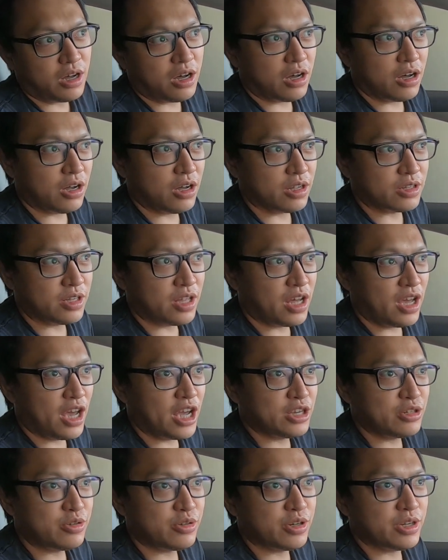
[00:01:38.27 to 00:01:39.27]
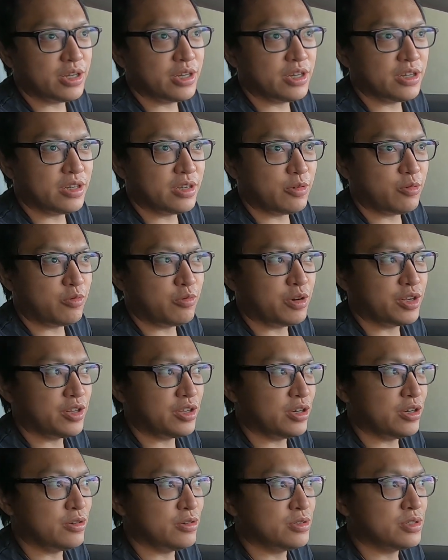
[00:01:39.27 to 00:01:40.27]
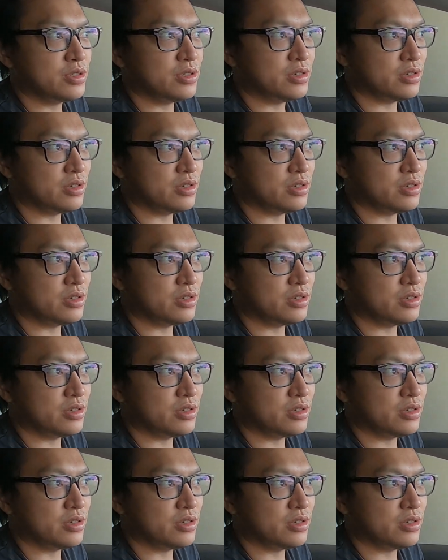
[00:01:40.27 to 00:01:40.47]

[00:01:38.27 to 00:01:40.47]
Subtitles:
That actually reduce